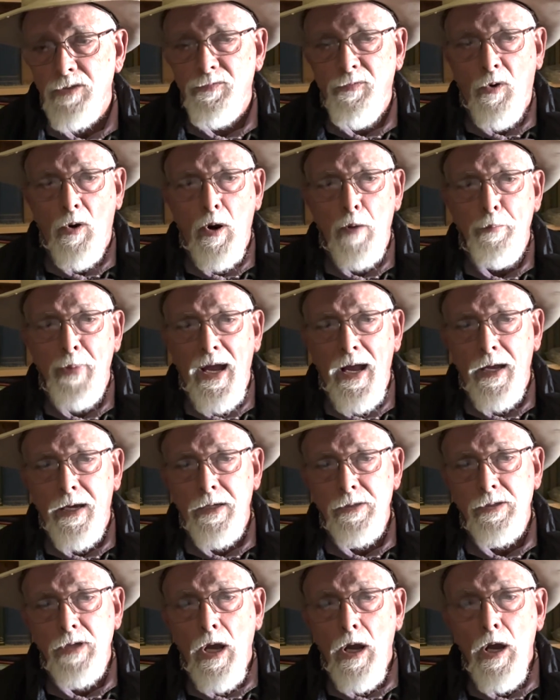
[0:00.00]
far back
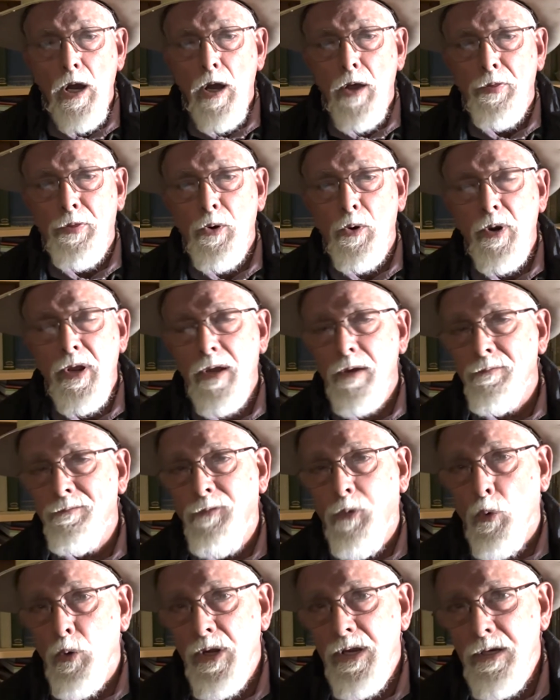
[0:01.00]
as 30 and
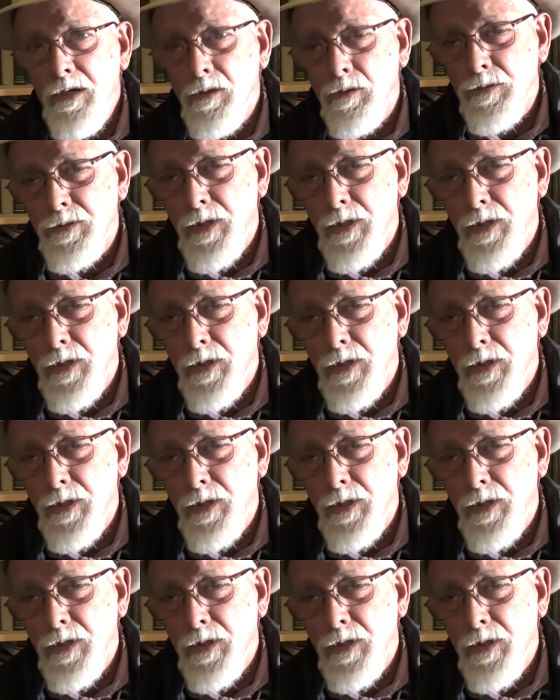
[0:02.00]
40 years